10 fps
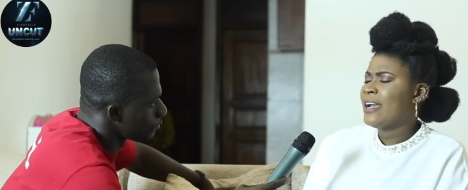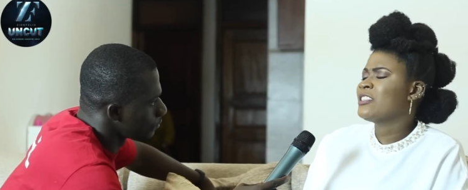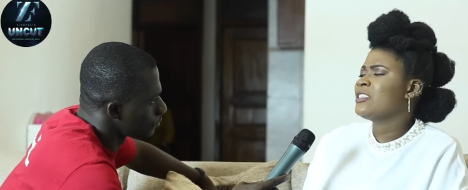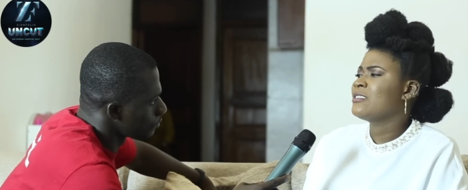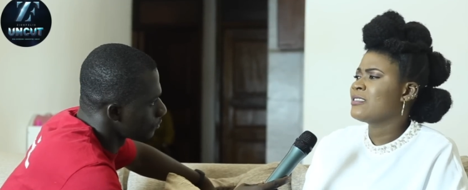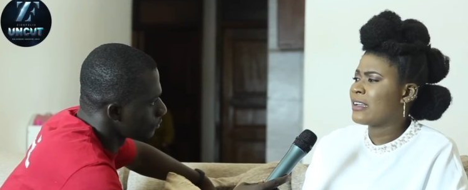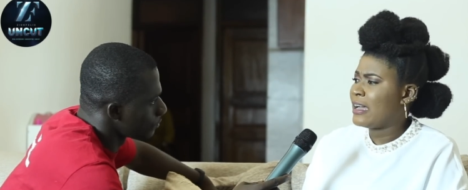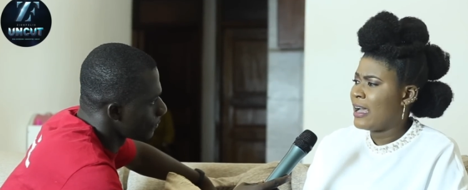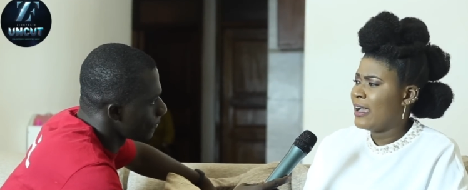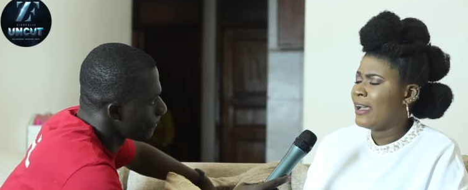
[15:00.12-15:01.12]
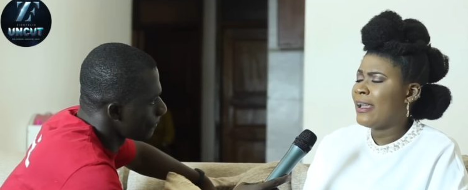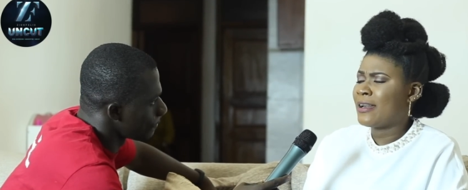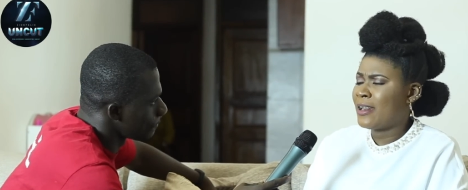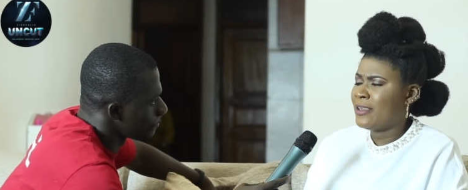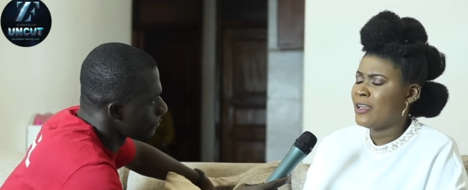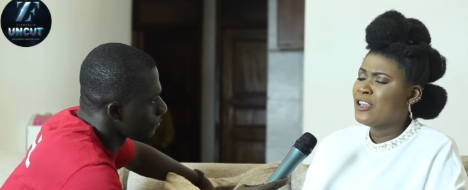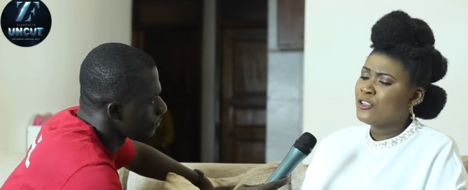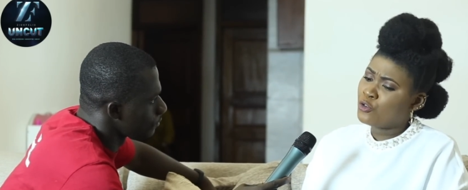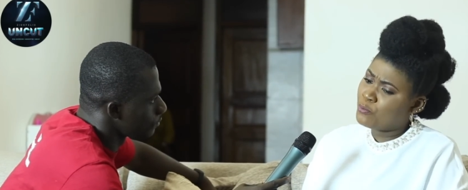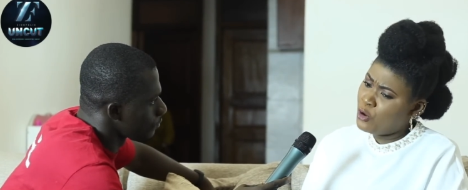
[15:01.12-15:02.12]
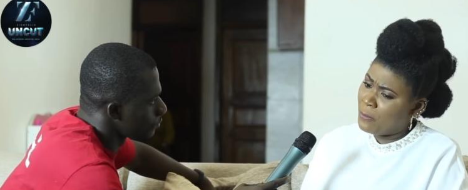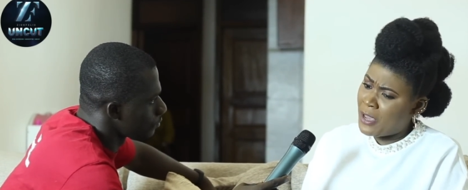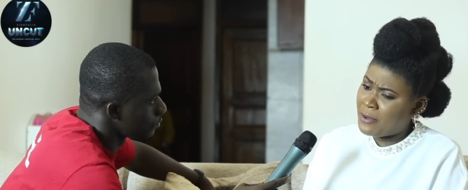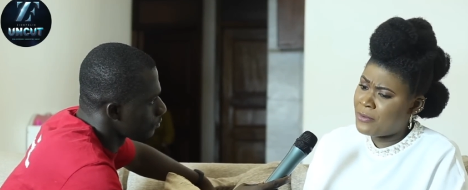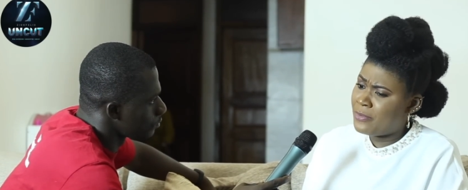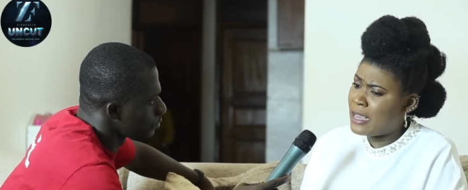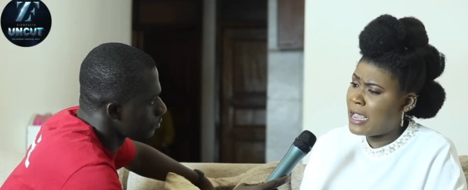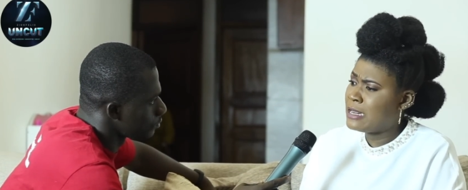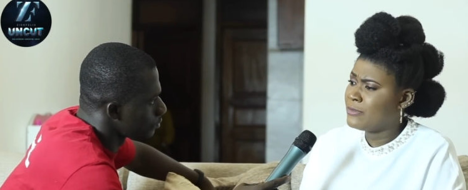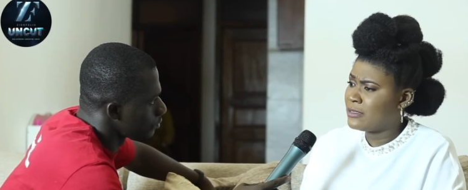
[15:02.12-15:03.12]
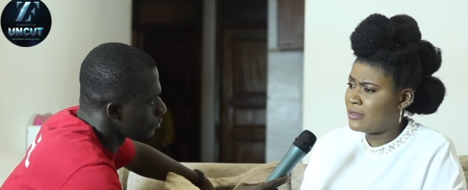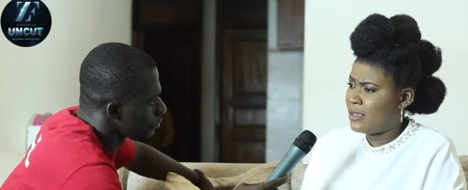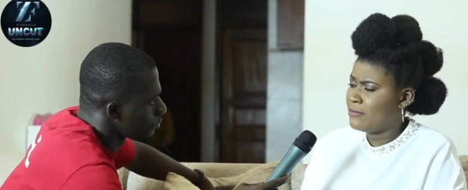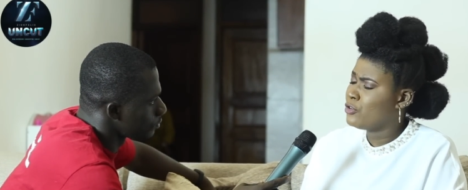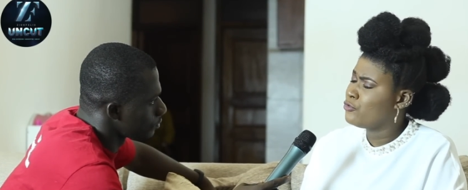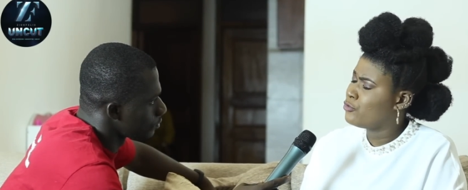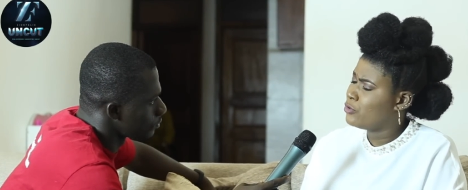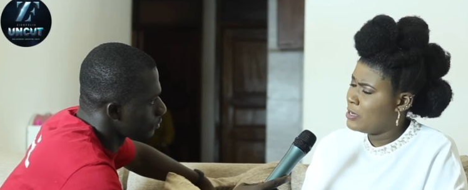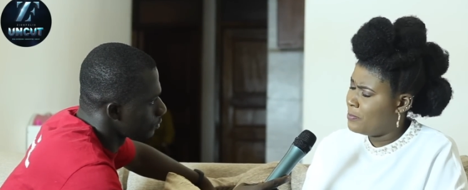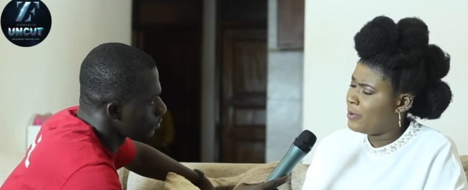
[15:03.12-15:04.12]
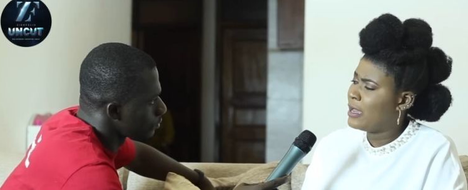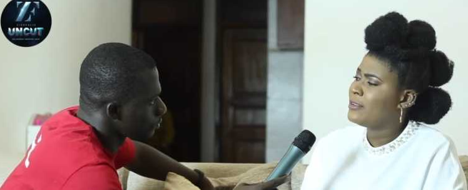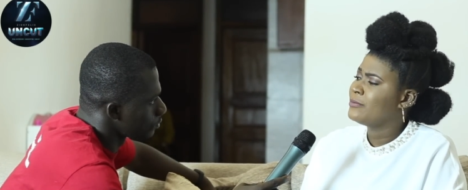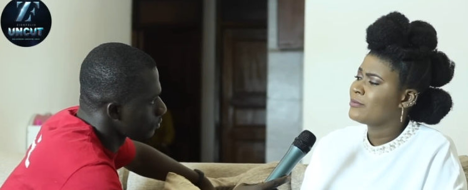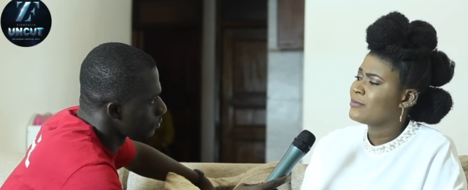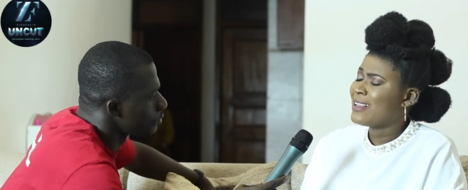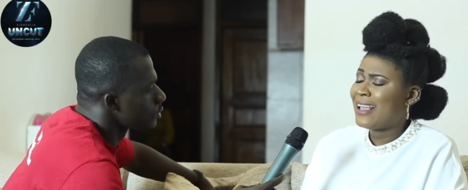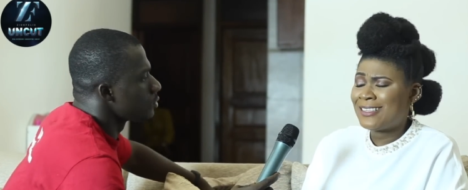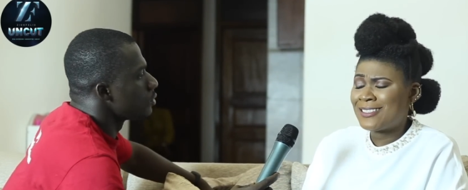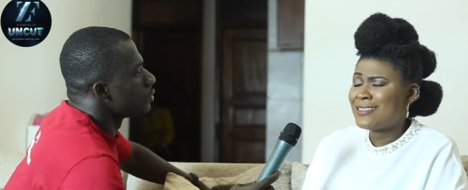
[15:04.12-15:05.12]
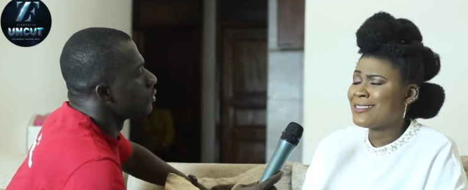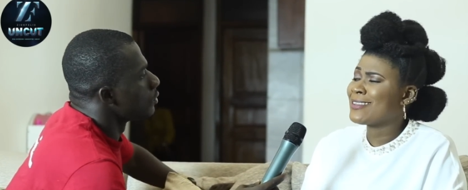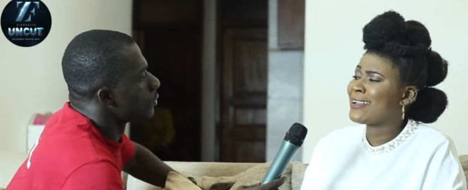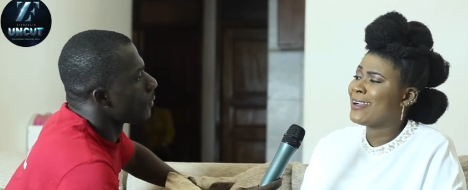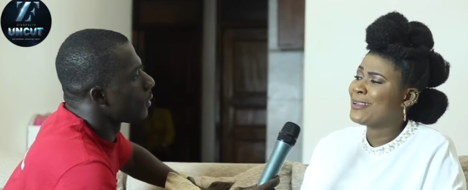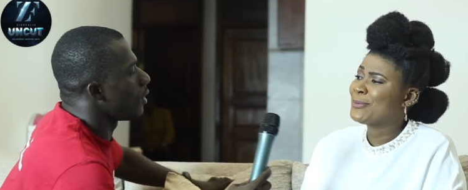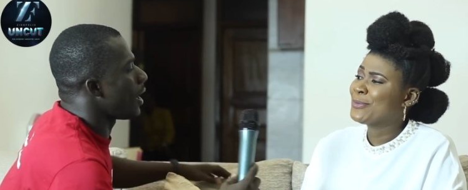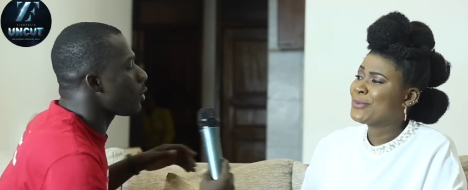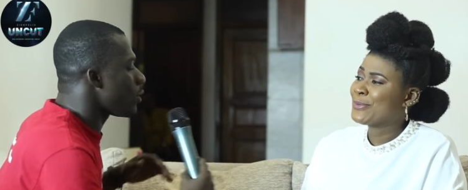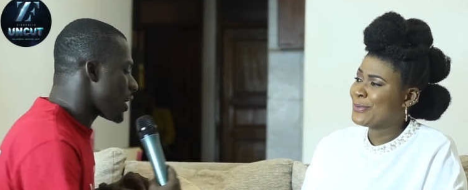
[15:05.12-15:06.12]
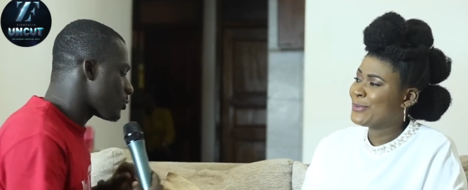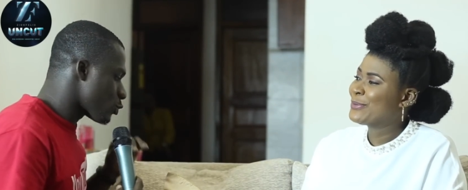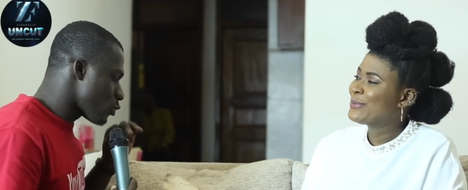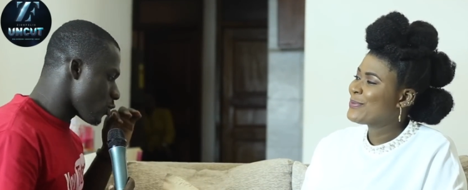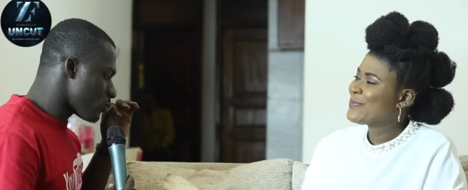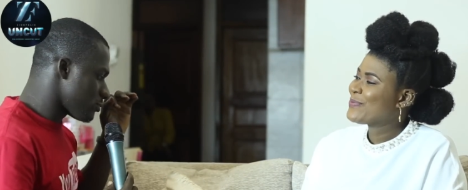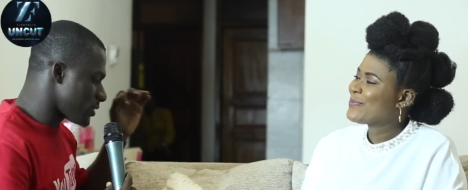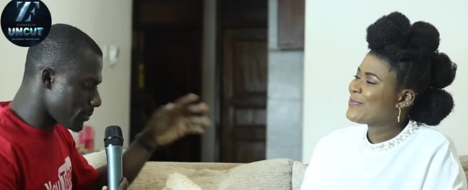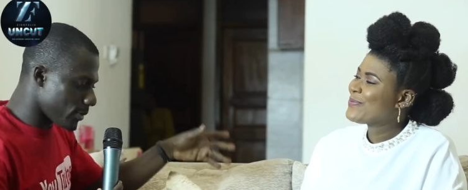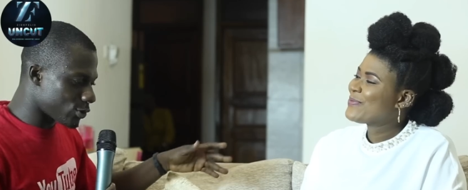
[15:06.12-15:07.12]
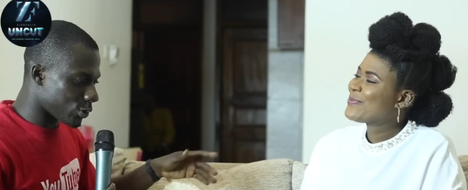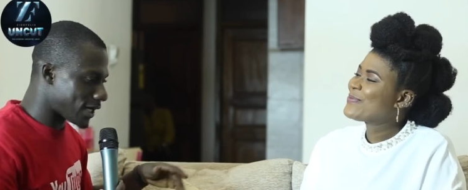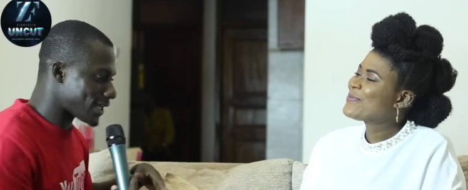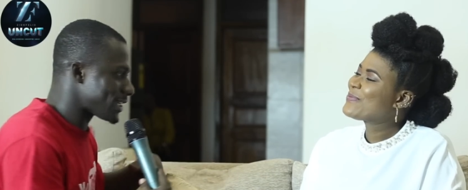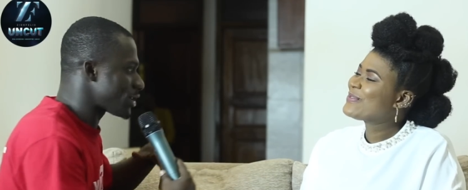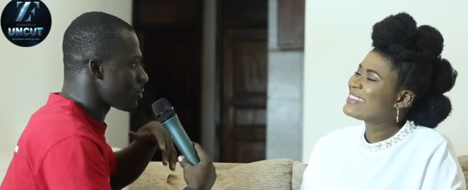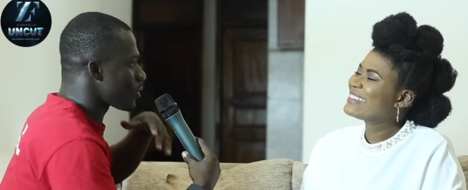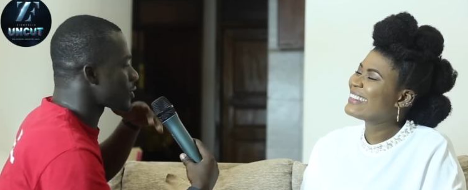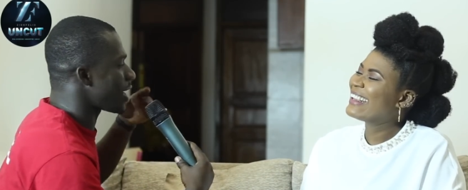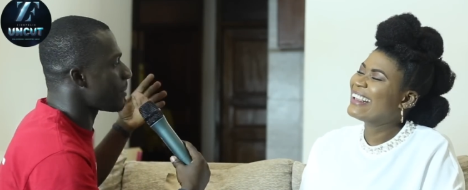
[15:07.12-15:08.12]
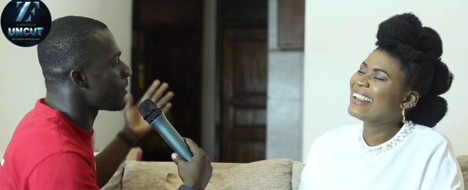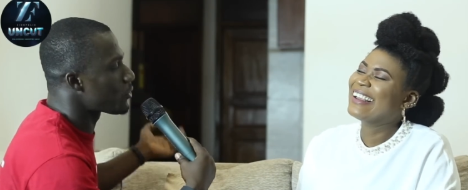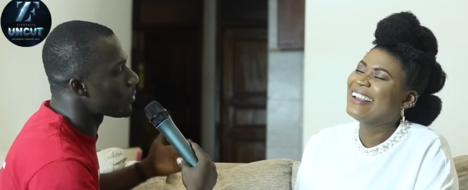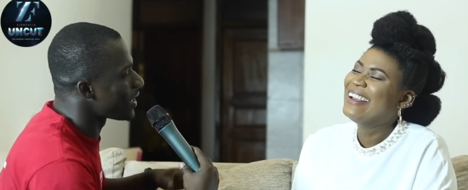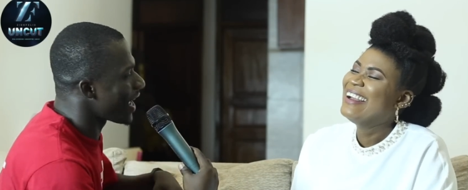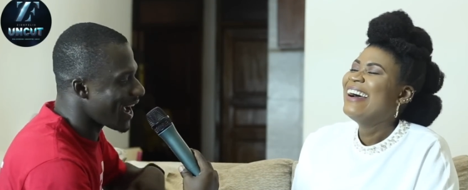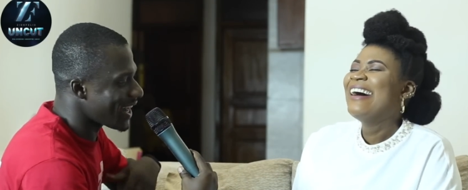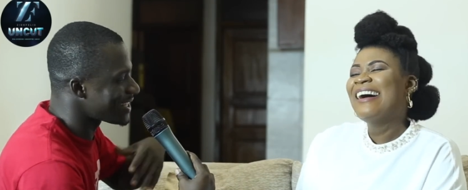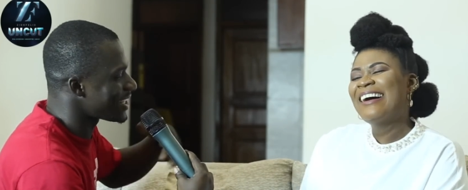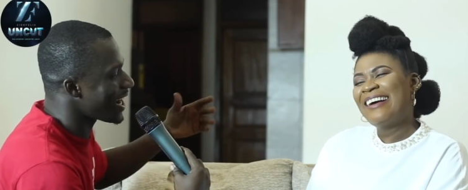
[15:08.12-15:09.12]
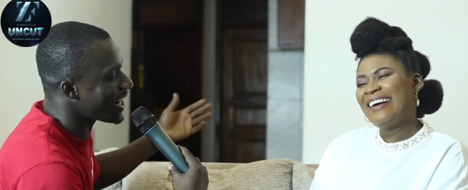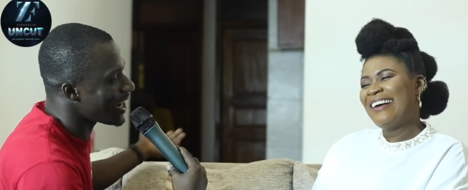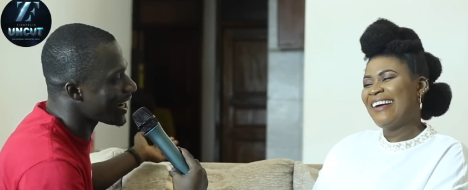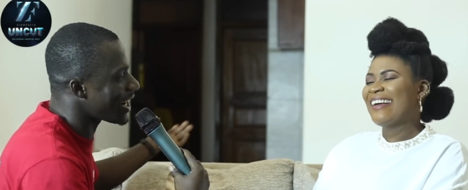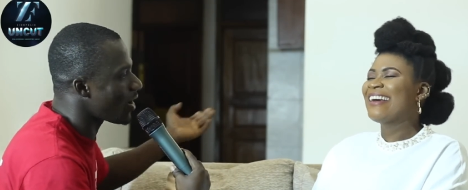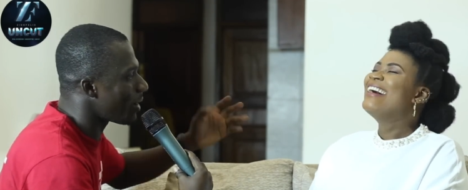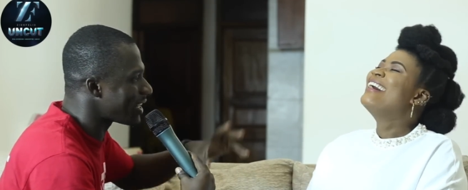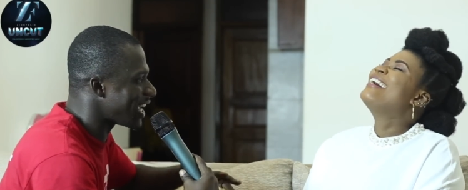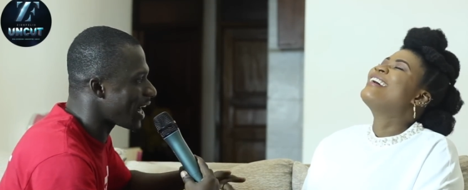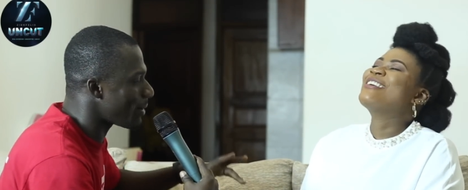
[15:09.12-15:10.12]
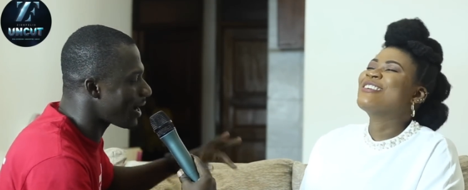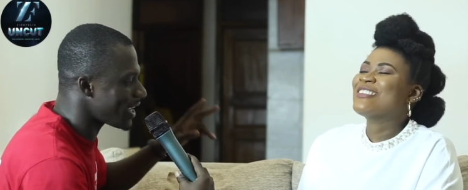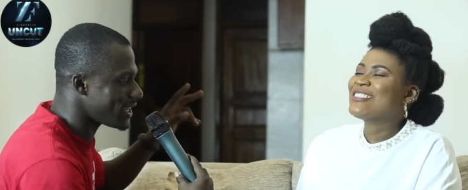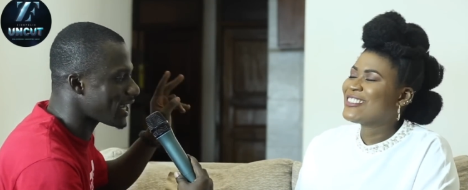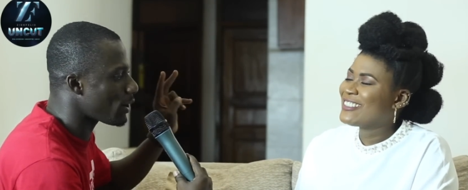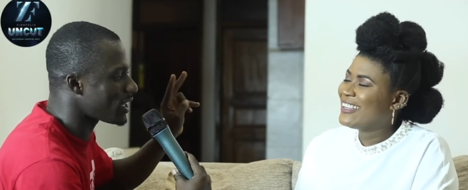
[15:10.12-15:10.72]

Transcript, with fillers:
Speaker 1: a chain sicker, a nay. So be obey me, be any say, me do nipper. I
Speaker 2: don't want us to go deep into Ernest's issue because I'm for Rubina, Tiaka, but